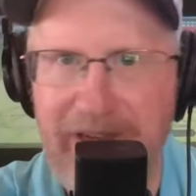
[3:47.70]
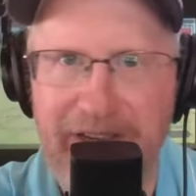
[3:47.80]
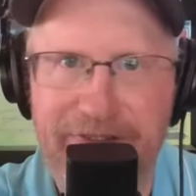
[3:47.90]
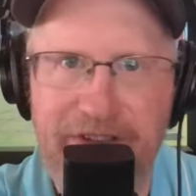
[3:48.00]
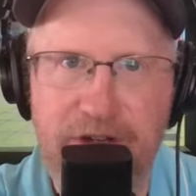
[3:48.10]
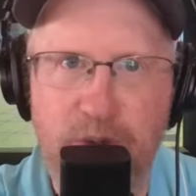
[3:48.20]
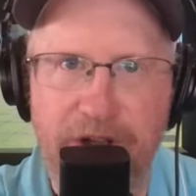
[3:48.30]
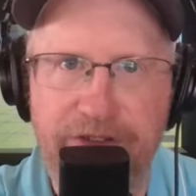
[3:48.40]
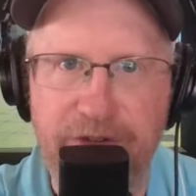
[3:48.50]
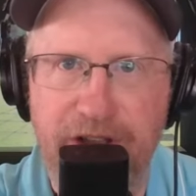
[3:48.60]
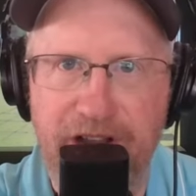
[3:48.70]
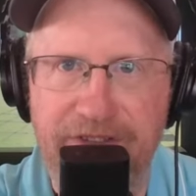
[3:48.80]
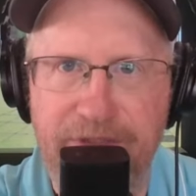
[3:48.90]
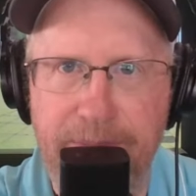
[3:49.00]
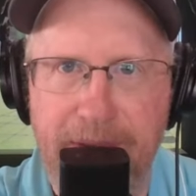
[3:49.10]
And I see a question right
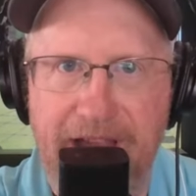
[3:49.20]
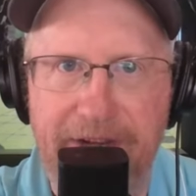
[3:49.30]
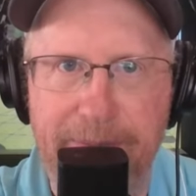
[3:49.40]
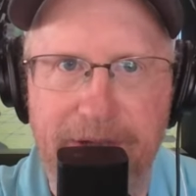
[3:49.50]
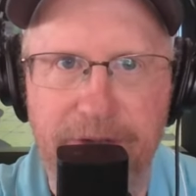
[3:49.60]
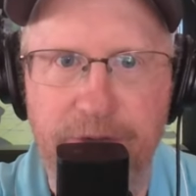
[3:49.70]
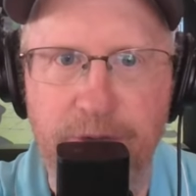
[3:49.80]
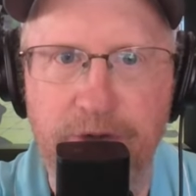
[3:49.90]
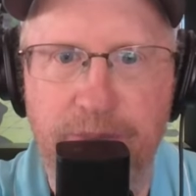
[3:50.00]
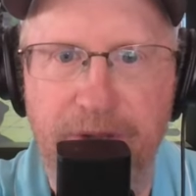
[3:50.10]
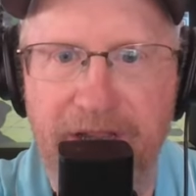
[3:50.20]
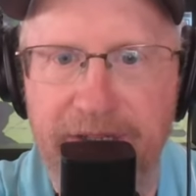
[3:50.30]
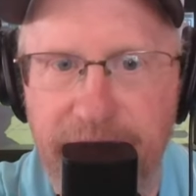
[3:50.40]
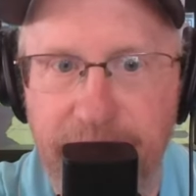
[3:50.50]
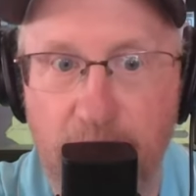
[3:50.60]
off the bat about George
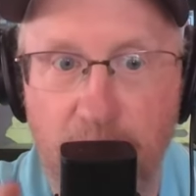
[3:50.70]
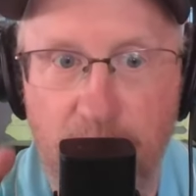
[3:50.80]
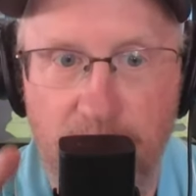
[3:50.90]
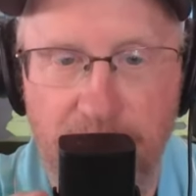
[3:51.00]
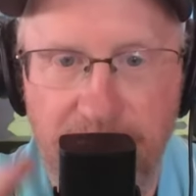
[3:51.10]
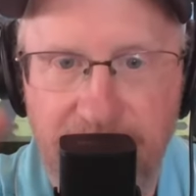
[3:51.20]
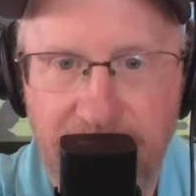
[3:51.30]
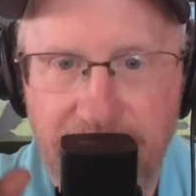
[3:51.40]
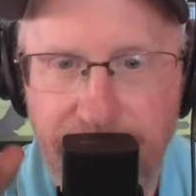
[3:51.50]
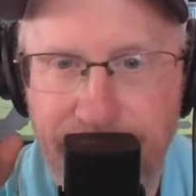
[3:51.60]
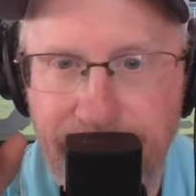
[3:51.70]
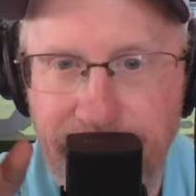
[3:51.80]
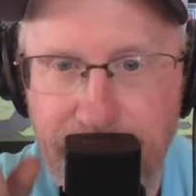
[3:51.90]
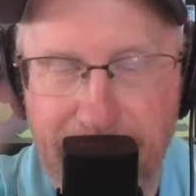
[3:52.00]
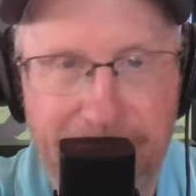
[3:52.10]
Payton. So
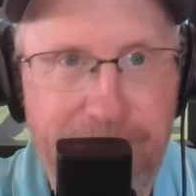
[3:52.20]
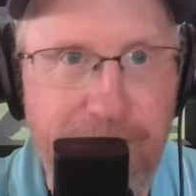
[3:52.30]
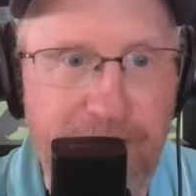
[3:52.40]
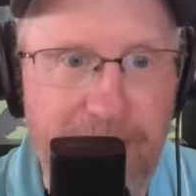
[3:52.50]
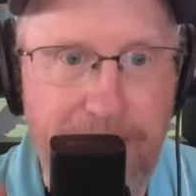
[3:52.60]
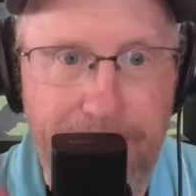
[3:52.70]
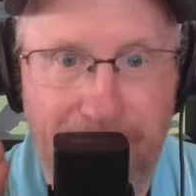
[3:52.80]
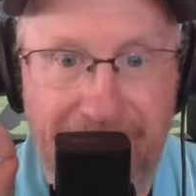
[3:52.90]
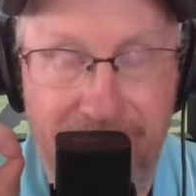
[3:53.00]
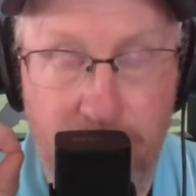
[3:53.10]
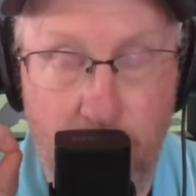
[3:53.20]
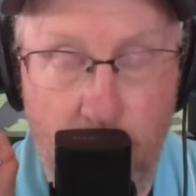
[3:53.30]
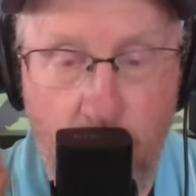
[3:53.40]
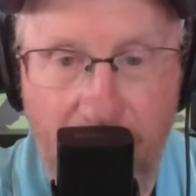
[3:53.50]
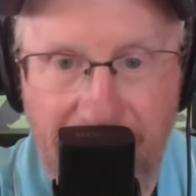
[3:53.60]
the Buffs are up by
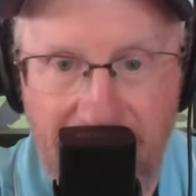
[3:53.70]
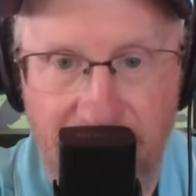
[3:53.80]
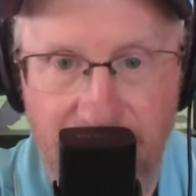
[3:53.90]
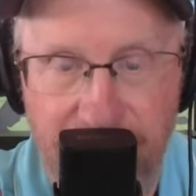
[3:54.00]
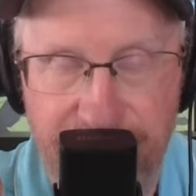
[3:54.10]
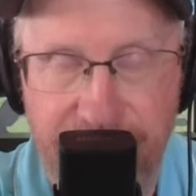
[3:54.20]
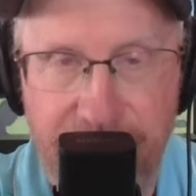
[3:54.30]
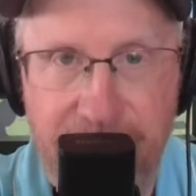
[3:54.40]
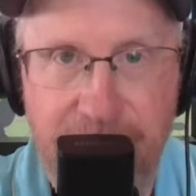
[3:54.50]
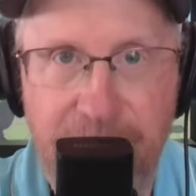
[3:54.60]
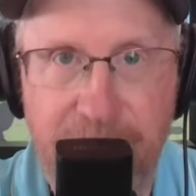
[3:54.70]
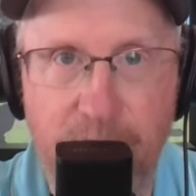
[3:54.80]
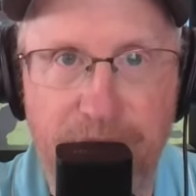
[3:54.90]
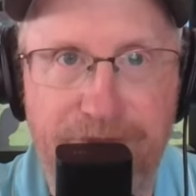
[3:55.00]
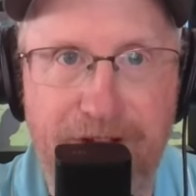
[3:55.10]
12
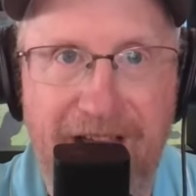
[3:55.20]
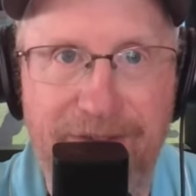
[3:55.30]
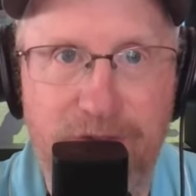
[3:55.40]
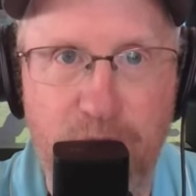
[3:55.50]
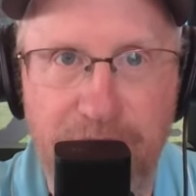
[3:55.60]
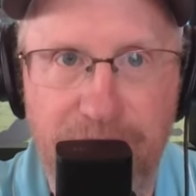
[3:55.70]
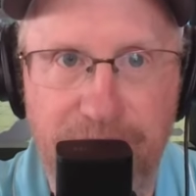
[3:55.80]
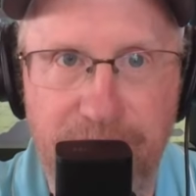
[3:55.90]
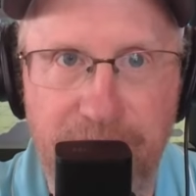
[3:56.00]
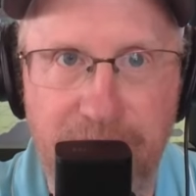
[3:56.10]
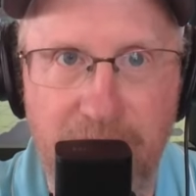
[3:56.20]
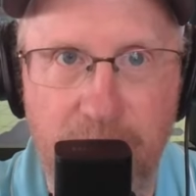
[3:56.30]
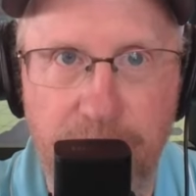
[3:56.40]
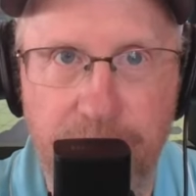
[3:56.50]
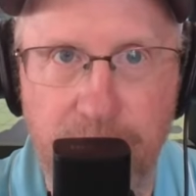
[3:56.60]
with 5:23 to
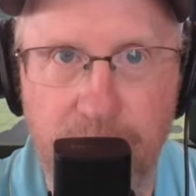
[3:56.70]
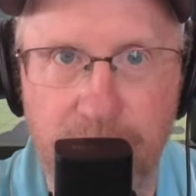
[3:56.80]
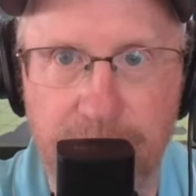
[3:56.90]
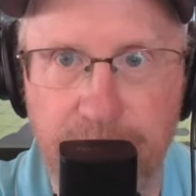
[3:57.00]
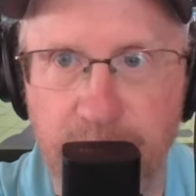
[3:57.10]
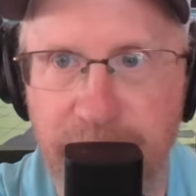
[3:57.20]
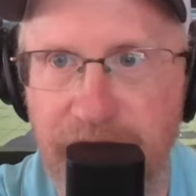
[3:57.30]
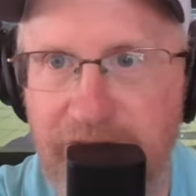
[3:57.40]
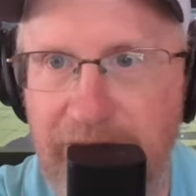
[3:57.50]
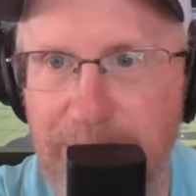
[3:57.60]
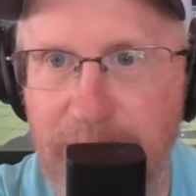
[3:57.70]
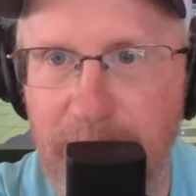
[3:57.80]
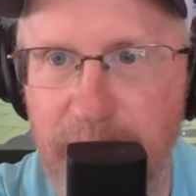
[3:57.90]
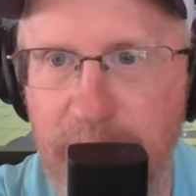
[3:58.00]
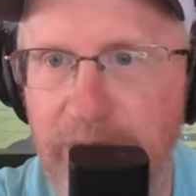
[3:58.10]
go. So we'll just keep
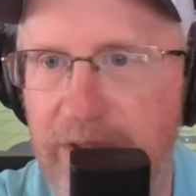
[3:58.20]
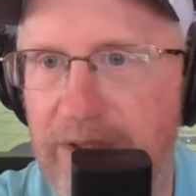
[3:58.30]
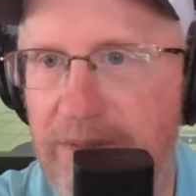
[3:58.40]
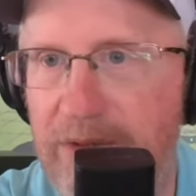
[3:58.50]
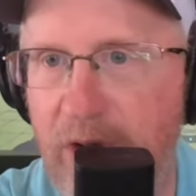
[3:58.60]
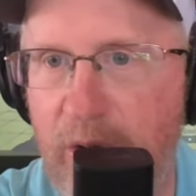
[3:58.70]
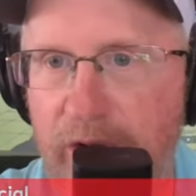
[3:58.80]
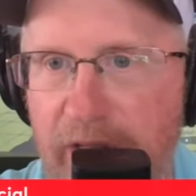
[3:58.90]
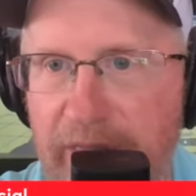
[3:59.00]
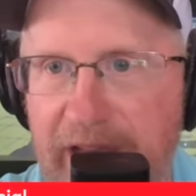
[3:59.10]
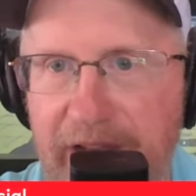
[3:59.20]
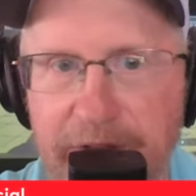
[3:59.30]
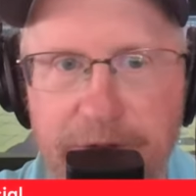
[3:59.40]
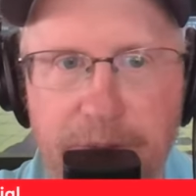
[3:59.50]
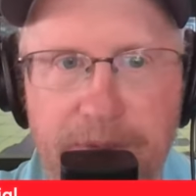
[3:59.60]
you going on that a
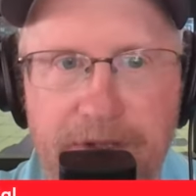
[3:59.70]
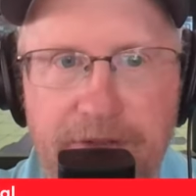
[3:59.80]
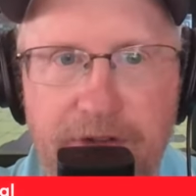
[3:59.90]
little bit.